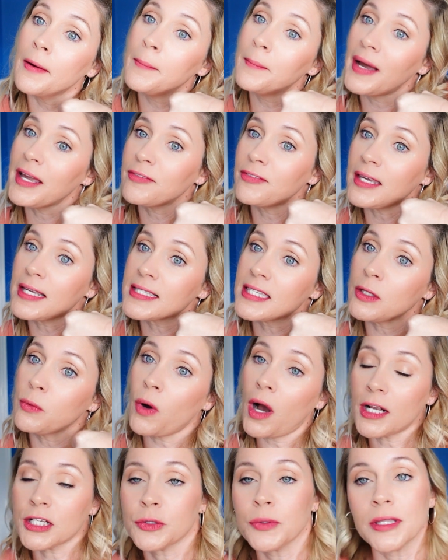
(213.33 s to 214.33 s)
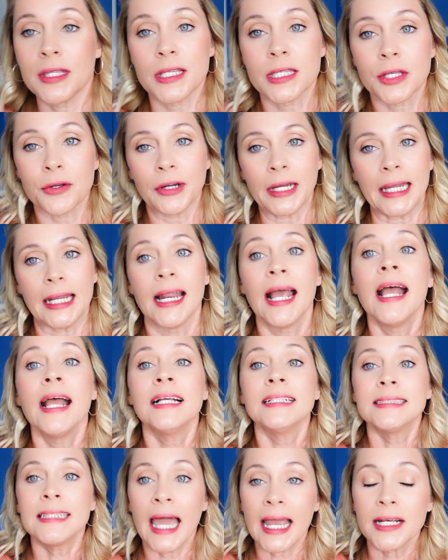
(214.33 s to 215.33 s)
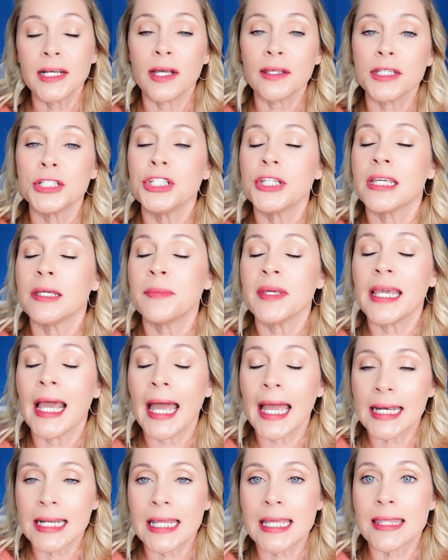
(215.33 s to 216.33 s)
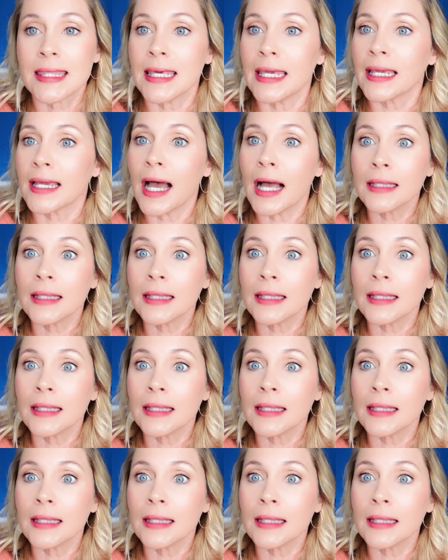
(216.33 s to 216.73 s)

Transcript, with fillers: my fancy watch with a screen. Technology can be anything,